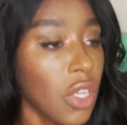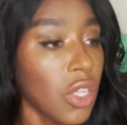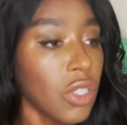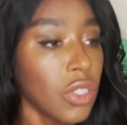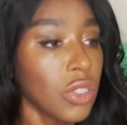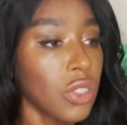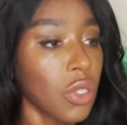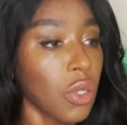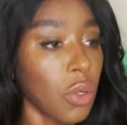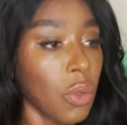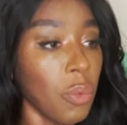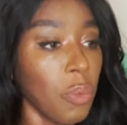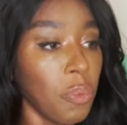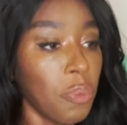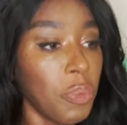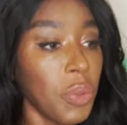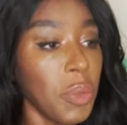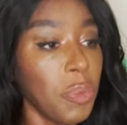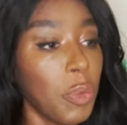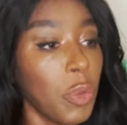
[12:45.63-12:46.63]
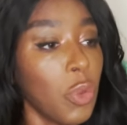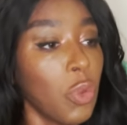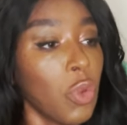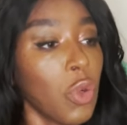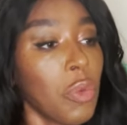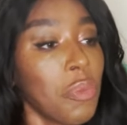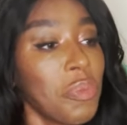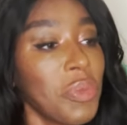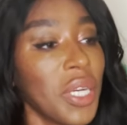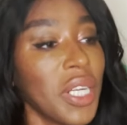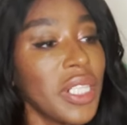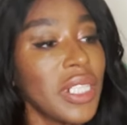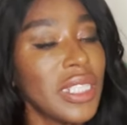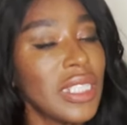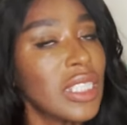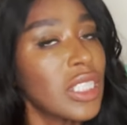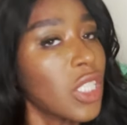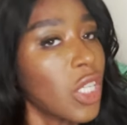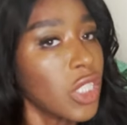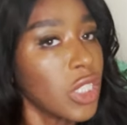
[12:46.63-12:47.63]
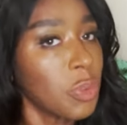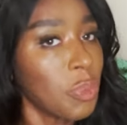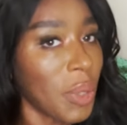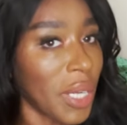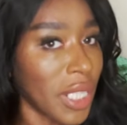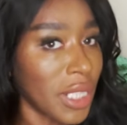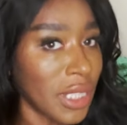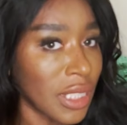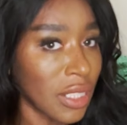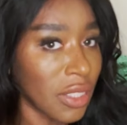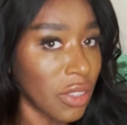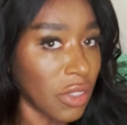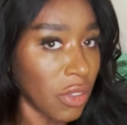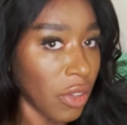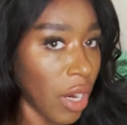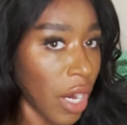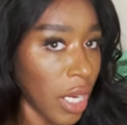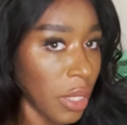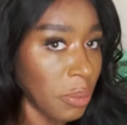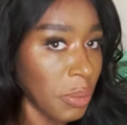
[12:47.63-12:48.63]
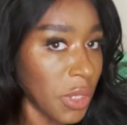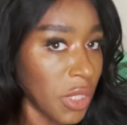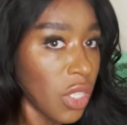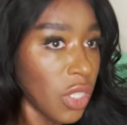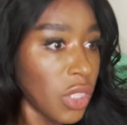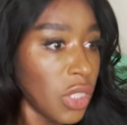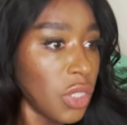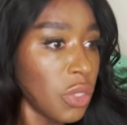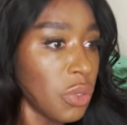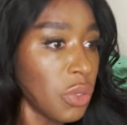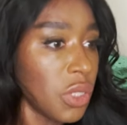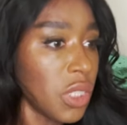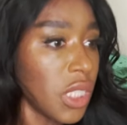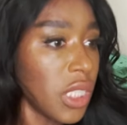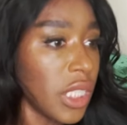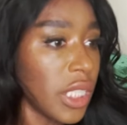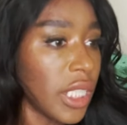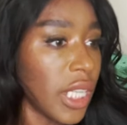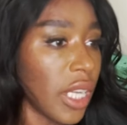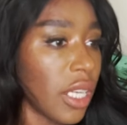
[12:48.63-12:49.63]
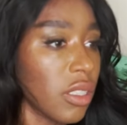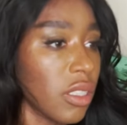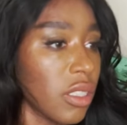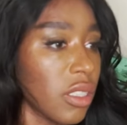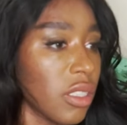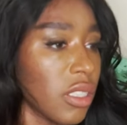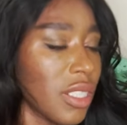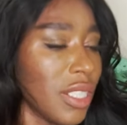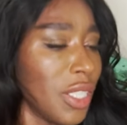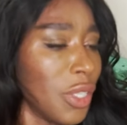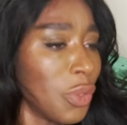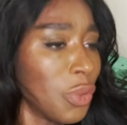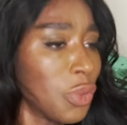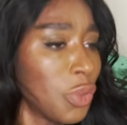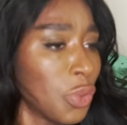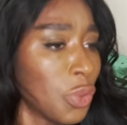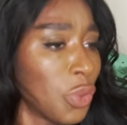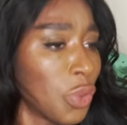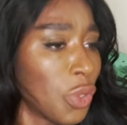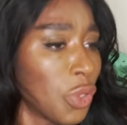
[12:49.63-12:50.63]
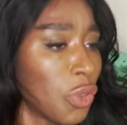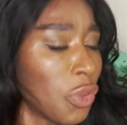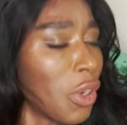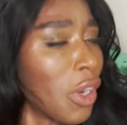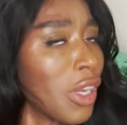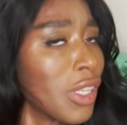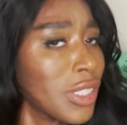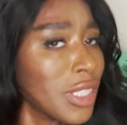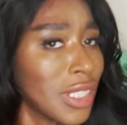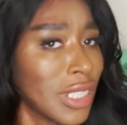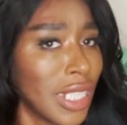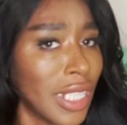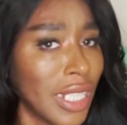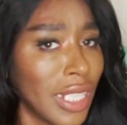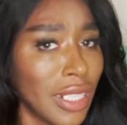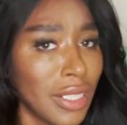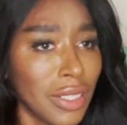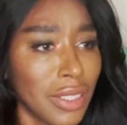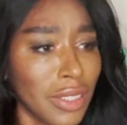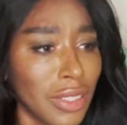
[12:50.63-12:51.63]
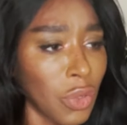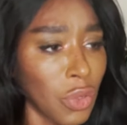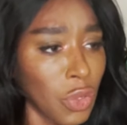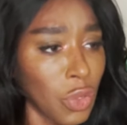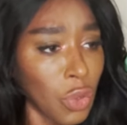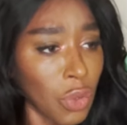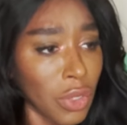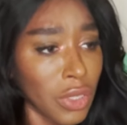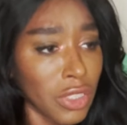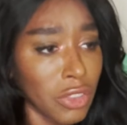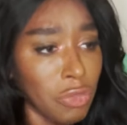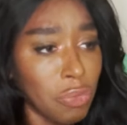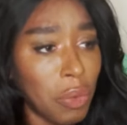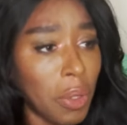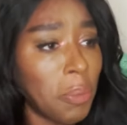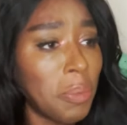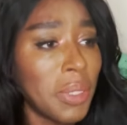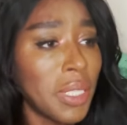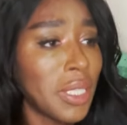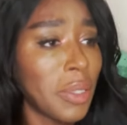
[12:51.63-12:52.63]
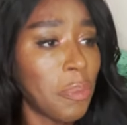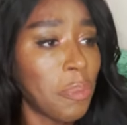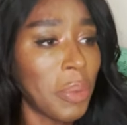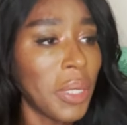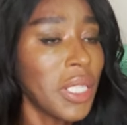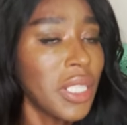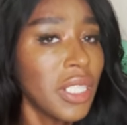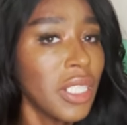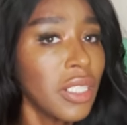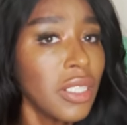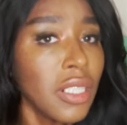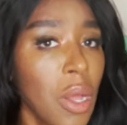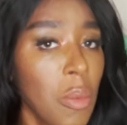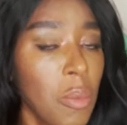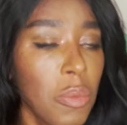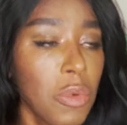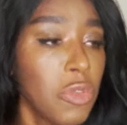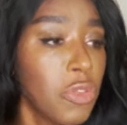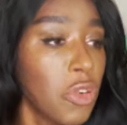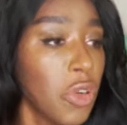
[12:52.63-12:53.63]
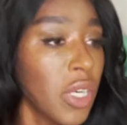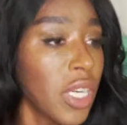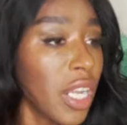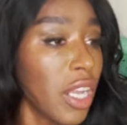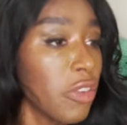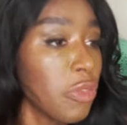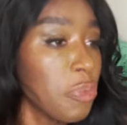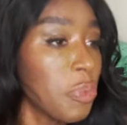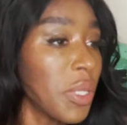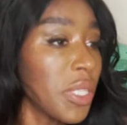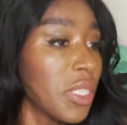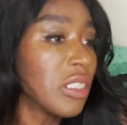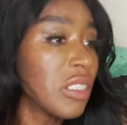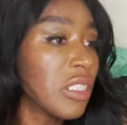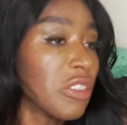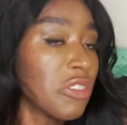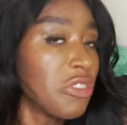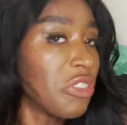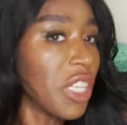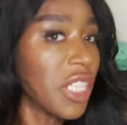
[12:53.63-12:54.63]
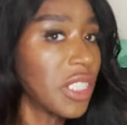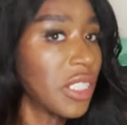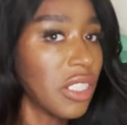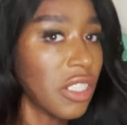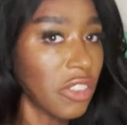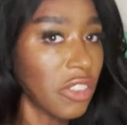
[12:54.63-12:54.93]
so people who are merely suspects in crimes usually get nailed to the cross in the court of public opinion before they have been convicted of